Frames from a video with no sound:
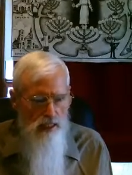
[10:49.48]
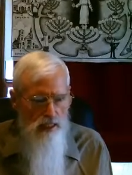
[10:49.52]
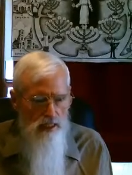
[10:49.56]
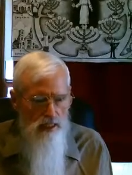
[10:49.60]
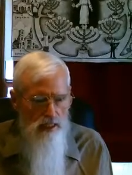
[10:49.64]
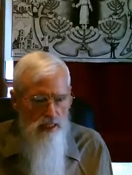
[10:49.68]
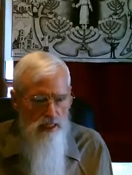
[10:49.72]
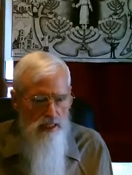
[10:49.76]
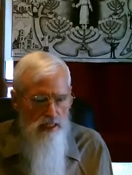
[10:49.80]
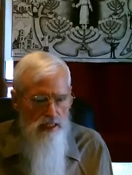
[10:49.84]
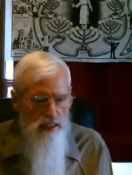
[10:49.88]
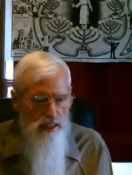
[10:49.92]
and
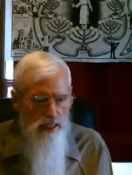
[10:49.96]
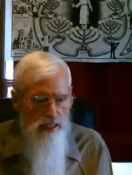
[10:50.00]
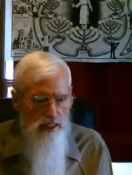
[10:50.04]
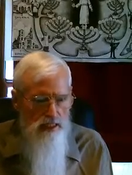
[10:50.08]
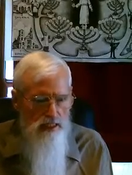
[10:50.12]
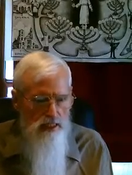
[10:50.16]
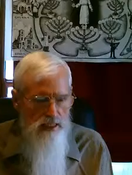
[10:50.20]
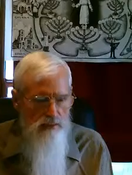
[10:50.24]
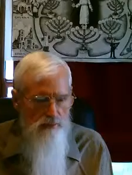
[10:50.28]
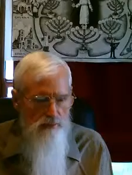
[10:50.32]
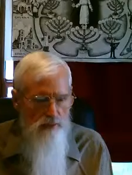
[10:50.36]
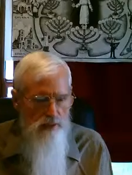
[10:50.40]
he
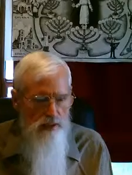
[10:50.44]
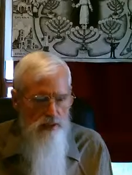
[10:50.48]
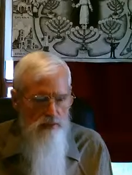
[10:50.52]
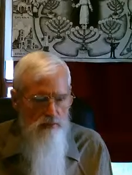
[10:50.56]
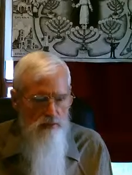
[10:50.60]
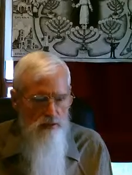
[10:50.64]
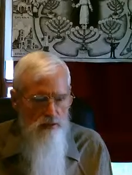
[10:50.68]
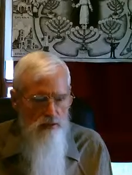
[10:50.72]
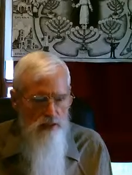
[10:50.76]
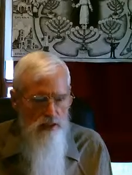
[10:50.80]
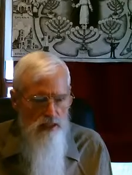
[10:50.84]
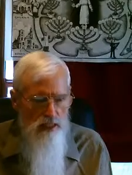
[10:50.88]
sits it
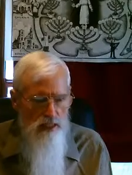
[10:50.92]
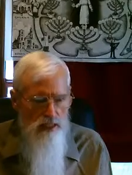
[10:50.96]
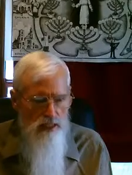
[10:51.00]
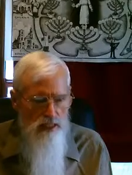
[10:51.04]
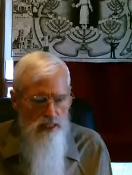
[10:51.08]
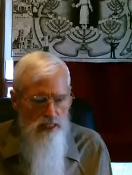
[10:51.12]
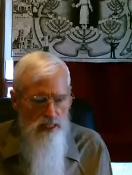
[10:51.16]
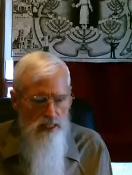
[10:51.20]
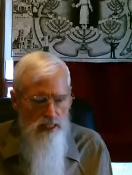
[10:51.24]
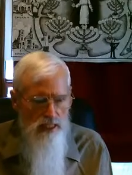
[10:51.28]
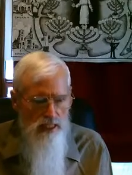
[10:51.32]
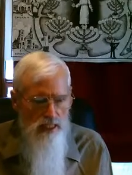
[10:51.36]
upon the
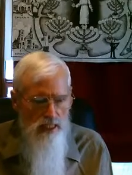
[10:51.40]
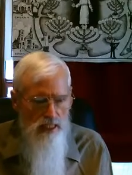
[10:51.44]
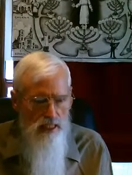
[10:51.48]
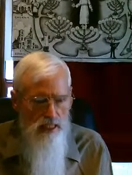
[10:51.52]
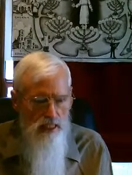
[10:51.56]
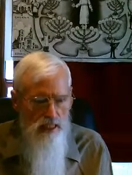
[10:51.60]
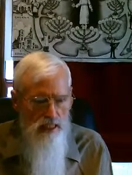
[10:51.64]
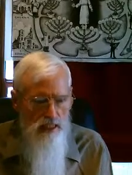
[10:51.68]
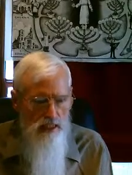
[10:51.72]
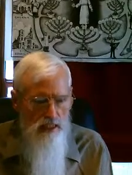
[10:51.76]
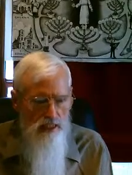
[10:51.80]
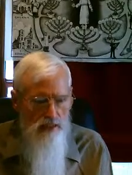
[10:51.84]
seat
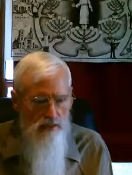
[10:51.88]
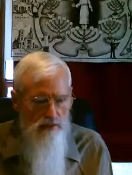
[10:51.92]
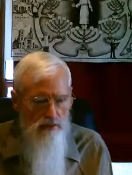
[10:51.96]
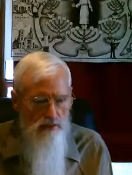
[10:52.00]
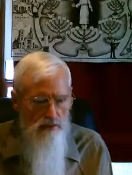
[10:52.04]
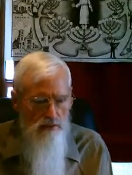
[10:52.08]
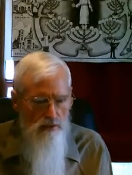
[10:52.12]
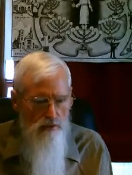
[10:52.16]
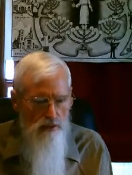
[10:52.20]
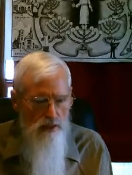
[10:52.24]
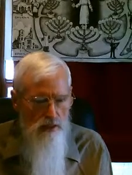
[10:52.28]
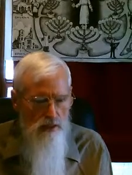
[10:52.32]
now of
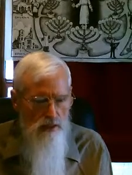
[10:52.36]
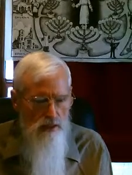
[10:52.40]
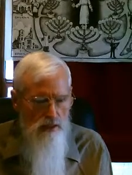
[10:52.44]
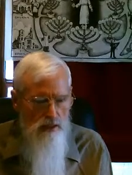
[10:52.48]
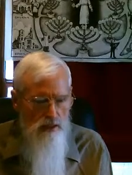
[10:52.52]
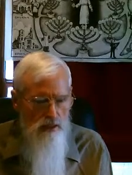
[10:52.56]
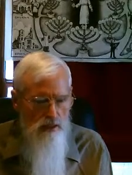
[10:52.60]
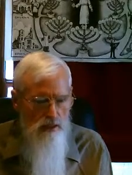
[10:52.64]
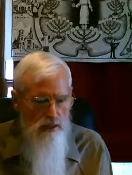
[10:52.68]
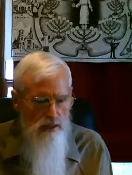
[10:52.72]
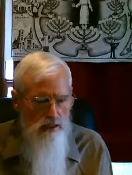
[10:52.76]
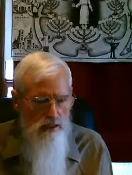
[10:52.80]
the
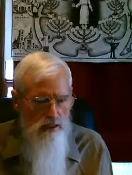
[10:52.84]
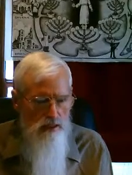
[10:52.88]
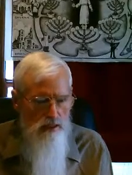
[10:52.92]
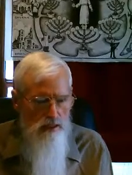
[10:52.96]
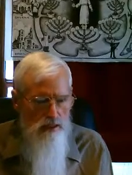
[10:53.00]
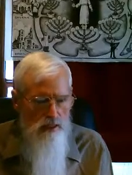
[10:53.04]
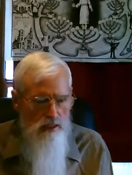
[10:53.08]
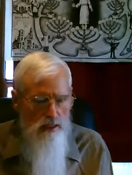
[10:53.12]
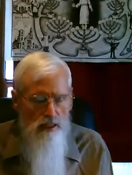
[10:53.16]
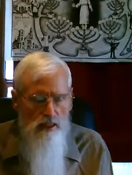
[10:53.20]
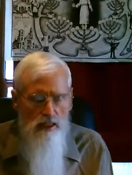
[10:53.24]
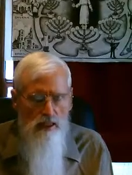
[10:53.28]
world
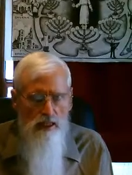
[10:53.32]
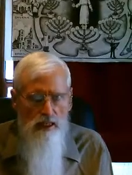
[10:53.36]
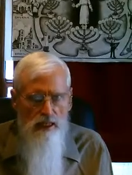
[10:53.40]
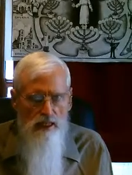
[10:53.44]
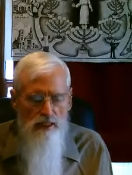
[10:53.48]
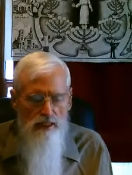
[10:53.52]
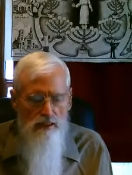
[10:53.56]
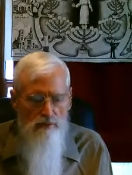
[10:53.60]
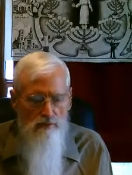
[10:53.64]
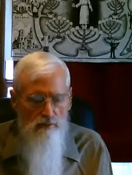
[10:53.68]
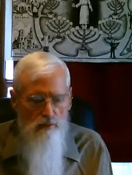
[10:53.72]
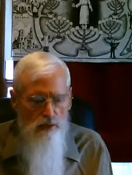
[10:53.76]

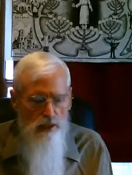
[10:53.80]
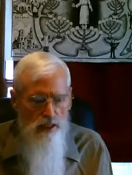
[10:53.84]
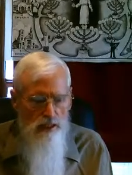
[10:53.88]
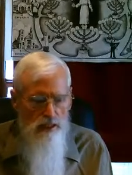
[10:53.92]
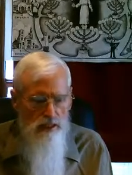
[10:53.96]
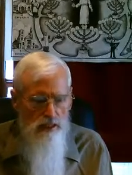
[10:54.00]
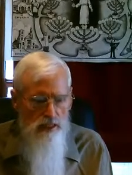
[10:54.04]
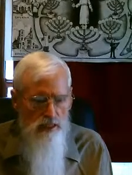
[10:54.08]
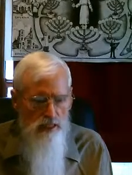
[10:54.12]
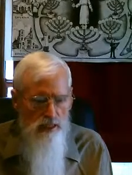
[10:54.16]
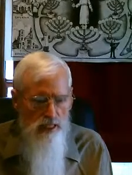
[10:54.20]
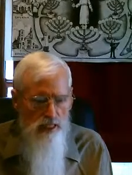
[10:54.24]
as the
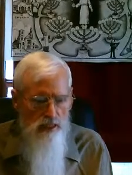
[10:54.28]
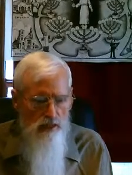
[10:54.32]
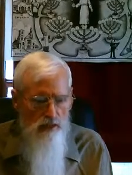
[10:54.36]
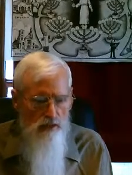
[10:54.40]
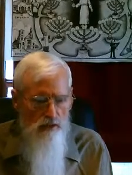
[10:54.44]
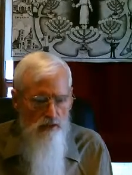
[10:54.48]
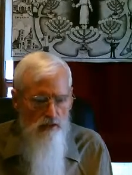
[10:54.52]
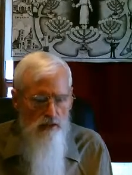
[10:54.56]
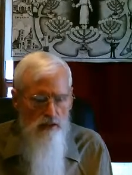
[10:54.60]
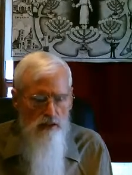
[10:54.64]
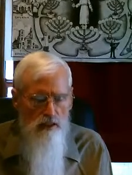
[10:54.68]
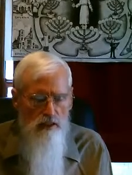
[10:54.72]
president not
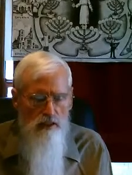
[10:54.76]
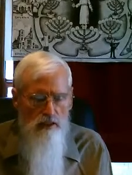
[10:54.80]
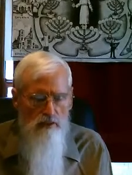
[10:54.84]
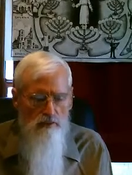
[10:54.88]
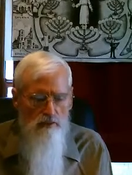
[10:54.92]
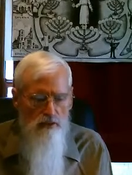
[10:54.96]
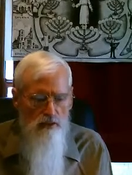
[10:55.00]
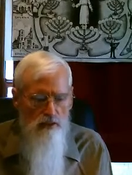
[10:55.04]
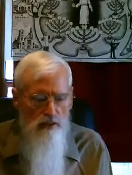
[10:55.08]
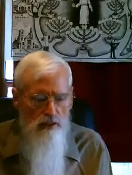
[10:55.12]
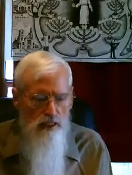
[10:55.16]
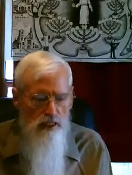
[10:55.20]
only
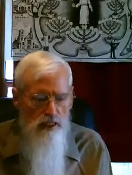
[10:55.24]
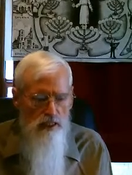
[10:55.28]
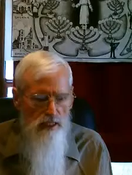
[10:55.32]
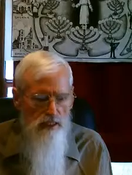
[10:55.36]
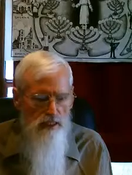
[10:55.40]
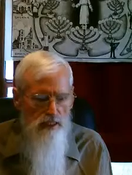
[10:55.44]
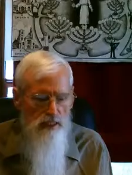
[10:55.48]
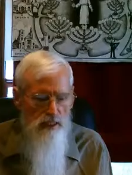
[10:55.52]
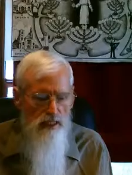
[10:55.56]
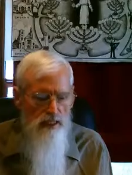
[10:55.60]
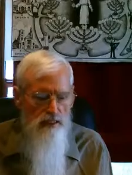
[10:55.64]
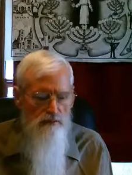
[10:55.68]
of the United
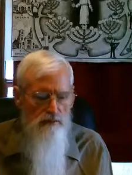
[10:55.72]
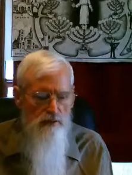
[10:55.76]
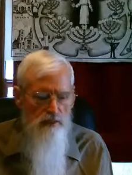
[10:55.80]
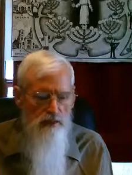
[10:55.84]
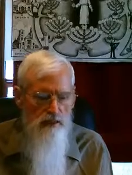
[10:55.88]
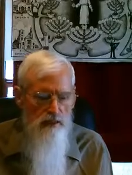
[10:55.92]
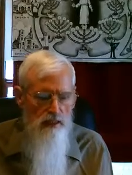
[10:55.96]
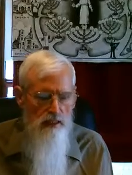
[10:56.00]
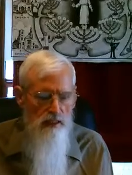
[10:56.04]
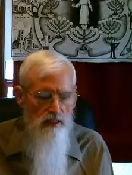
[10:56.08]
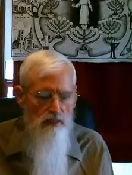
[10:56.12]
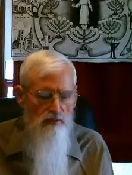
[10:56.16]
States but
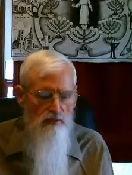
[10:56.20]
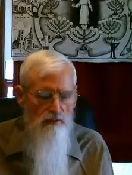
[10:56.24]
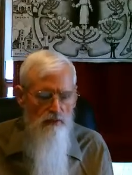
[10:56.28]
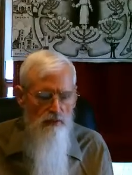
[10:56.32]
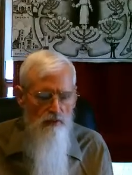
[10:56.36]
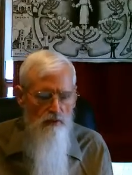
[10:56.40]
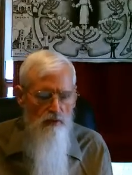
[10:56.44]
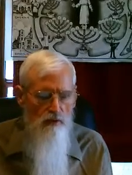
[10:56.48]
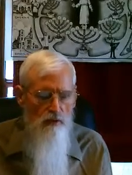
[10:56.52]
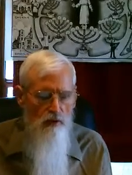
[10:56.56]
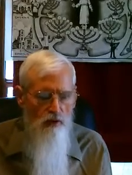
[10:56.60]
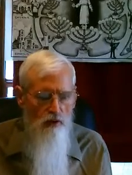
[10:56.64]
of
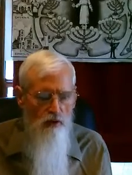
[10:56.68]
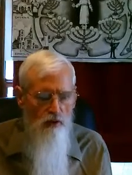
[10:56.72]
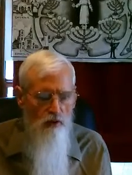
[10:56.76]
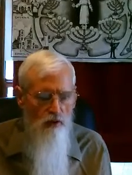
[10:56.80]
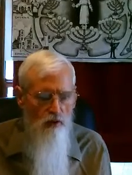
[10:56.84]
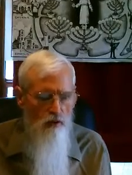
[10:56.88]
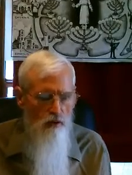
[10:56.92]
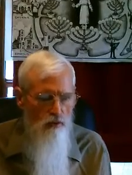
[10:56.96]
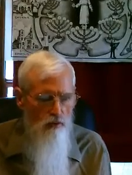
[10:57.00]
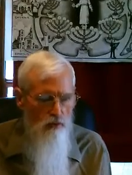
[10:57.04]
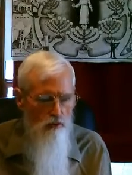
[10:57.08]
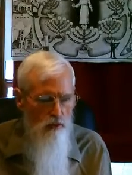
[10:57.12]
the
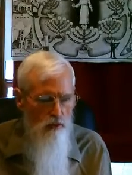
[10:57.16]
whole